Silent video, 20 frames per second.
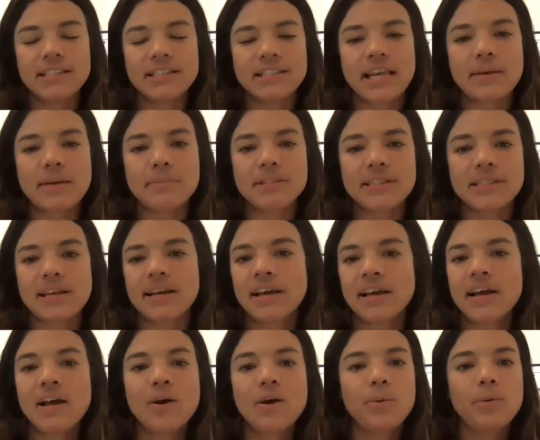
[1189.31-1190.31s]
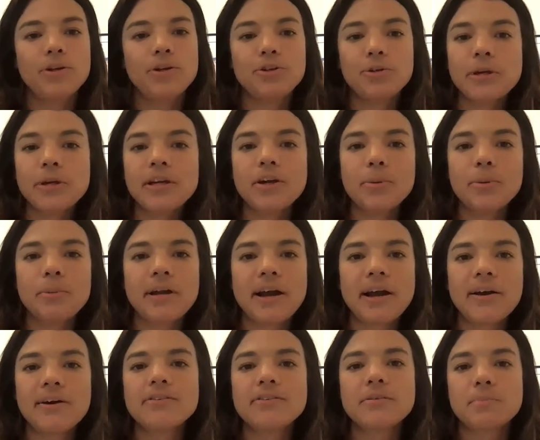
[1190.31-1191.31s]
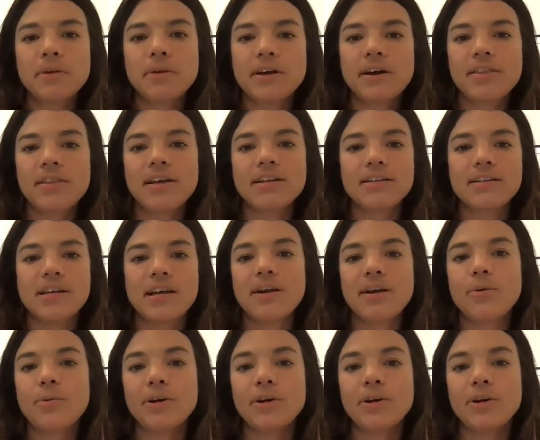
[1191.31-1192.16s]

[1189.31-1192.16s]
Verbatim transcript: Same as like when you're doing an open house, be authentic.